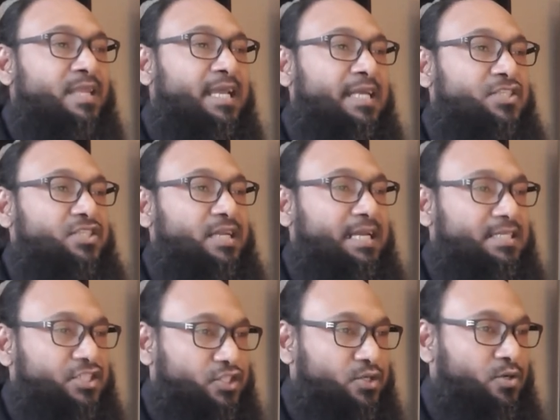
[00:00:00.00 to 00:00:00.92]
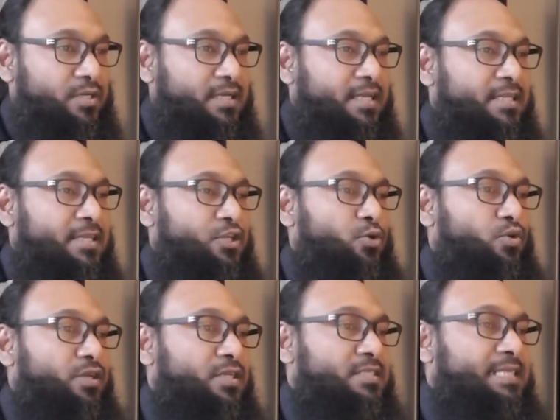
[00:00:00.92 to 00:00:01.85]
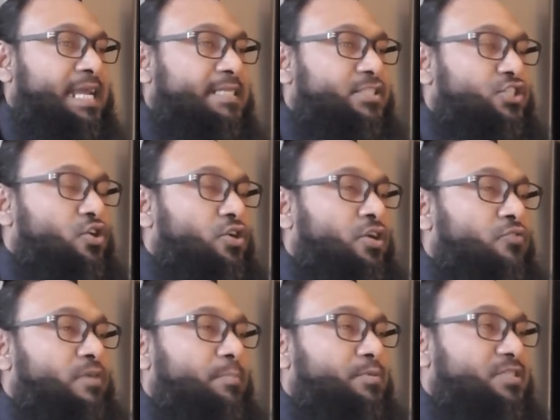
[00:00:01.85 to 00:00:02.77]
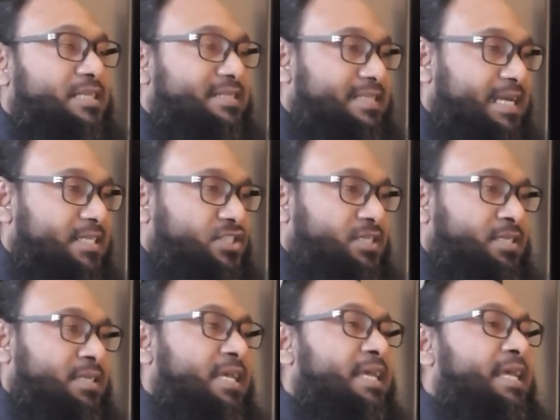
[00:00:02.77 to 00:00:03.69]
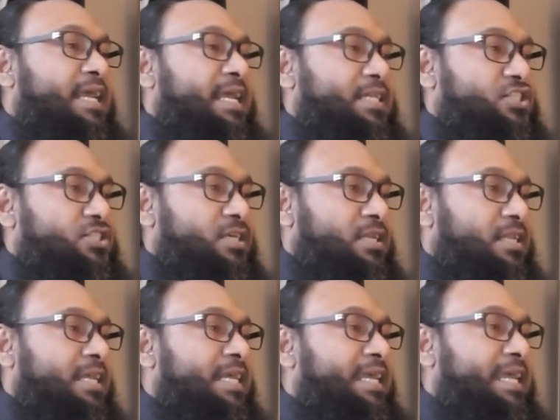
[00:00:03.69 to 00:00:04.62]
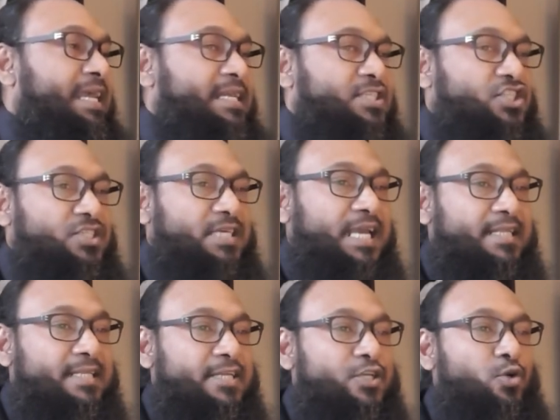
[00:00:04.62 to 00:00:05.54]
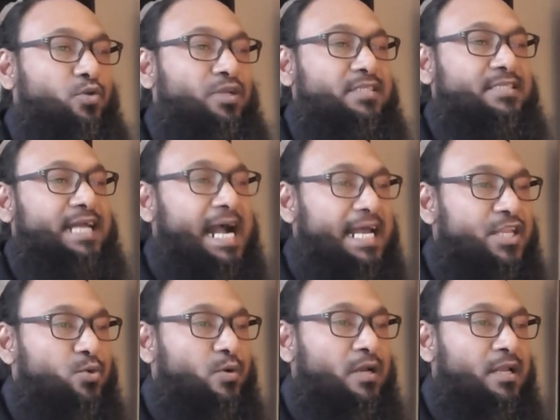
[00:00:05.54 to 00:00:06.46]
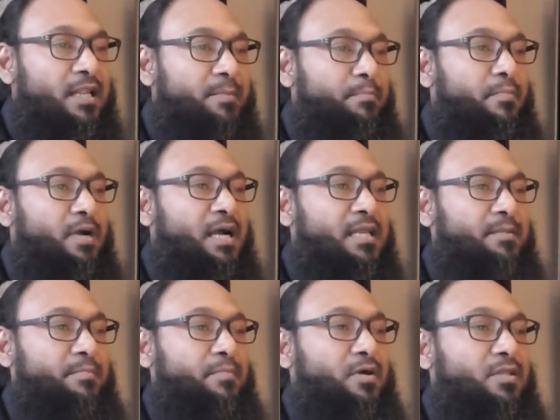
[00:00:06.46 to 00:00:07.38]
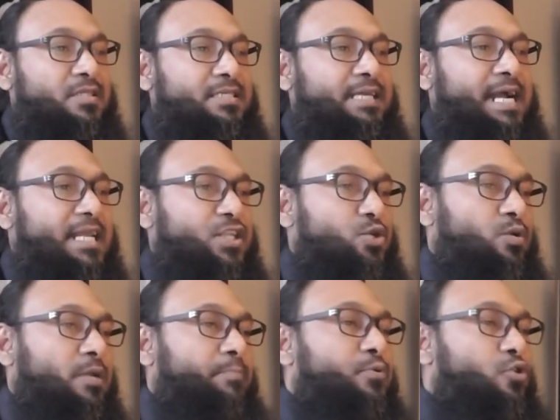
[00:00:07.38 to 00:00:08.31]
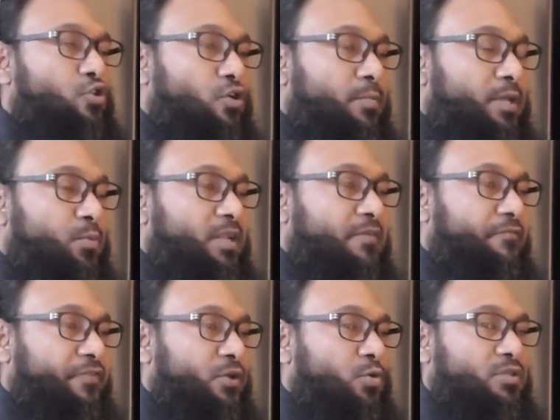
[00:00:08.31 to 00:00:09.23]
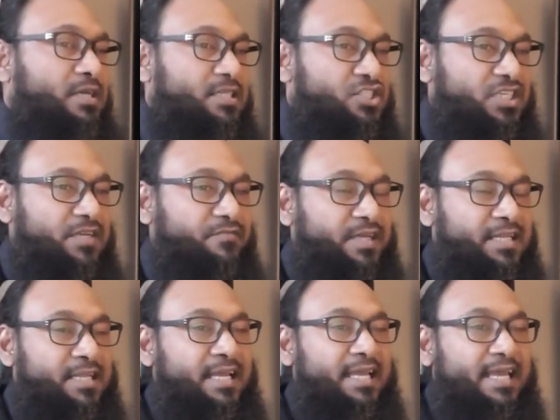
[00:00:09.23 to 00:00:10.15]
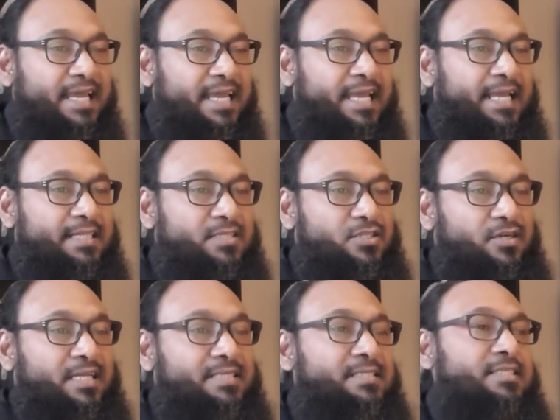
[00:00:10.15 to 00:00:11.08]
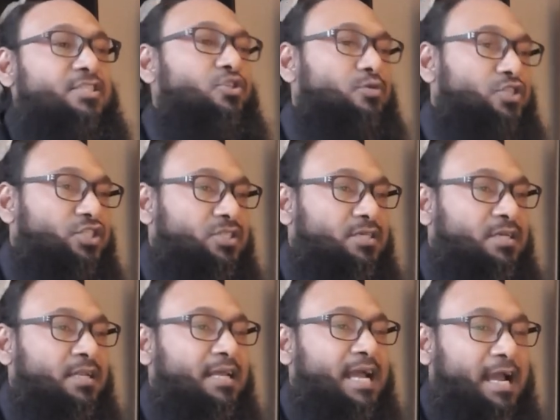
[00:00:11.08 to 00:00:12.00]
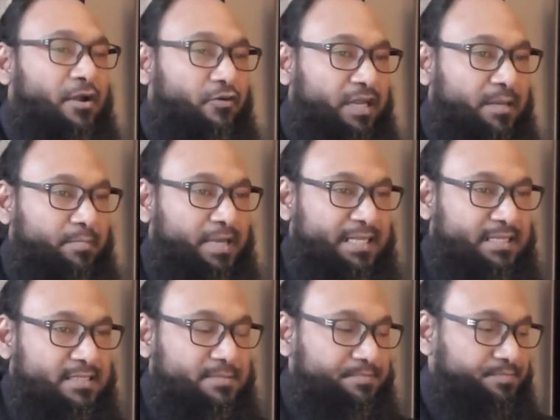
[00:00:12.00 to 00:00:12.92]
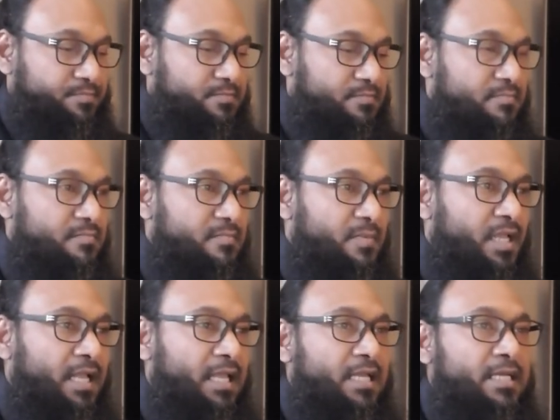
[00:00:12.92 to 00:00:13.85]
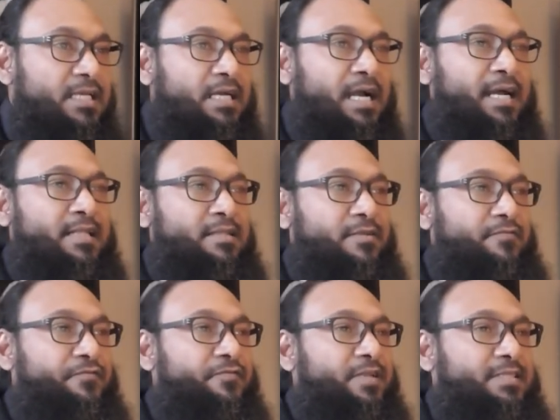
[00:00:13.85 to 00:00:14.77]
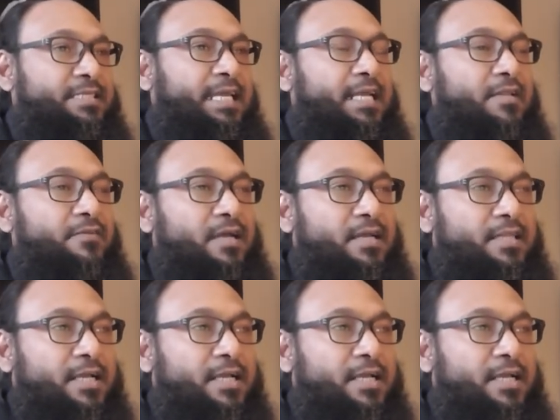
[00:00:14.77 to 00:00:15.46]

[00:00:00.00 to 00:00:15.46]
It shall ensure the Union's external representation. It shall initiate the Union's annual and multi-annual programming with a view to achieving interinstitutional agreement. And taken the